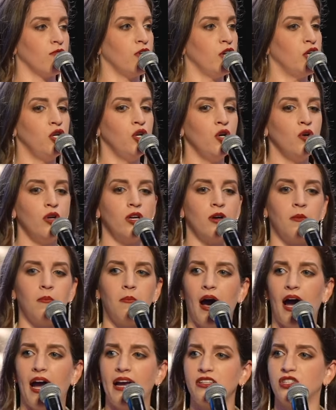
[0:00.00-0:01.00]
Renew your
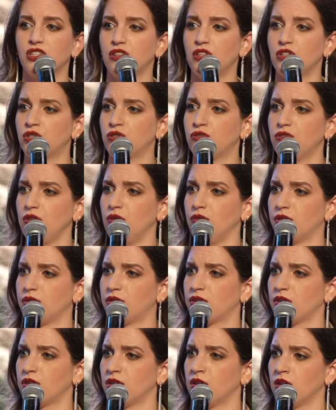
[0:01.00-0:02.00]
mind to the
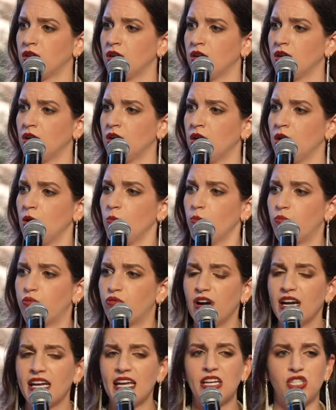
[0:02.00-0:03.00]
truth.
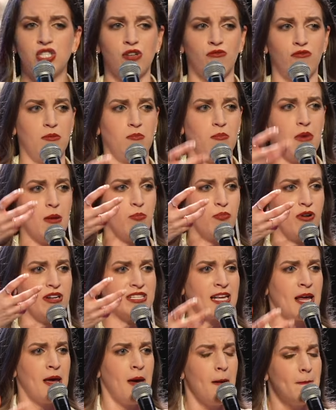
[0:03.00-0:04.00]
Bring it to
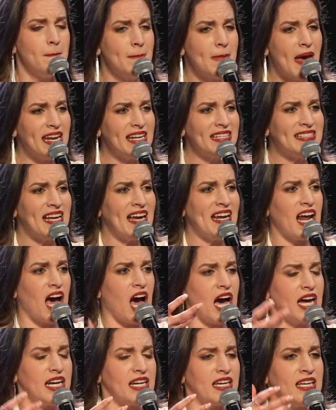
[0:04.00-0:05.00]
remembrance. Meditate
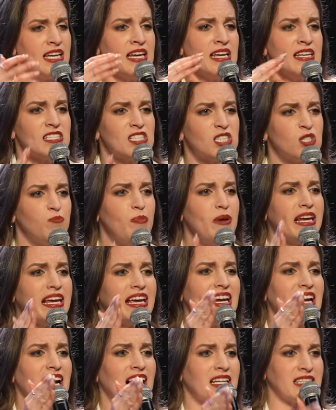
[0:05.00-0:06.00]
on it.
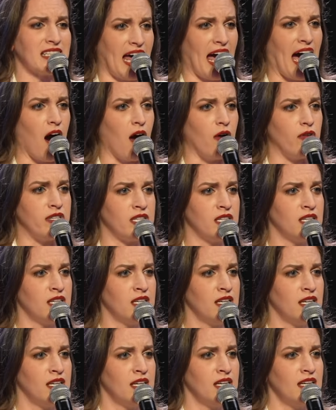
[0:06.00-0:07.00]
Speak it aloud.
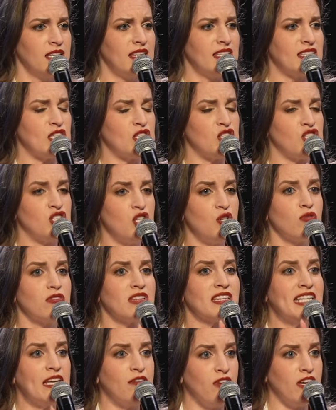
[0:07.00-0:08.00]
This is you
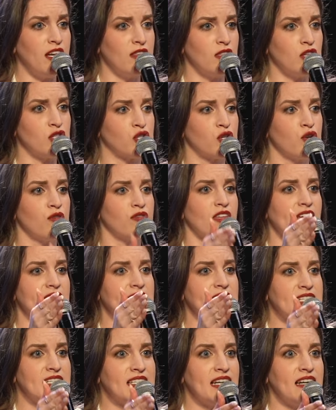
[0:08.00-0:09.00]
living in the truth
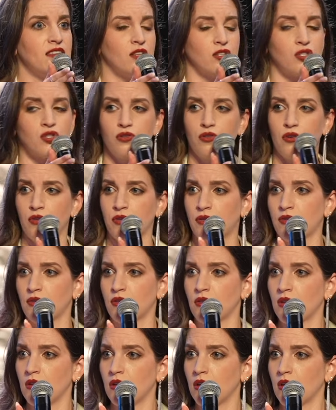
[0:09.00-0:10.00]
and seeing the
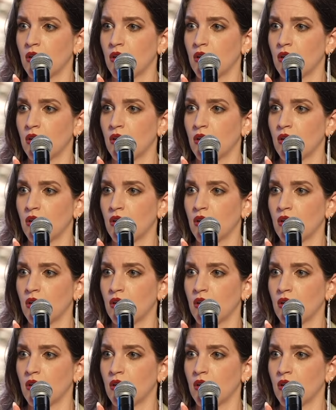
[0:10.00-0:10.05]
truth.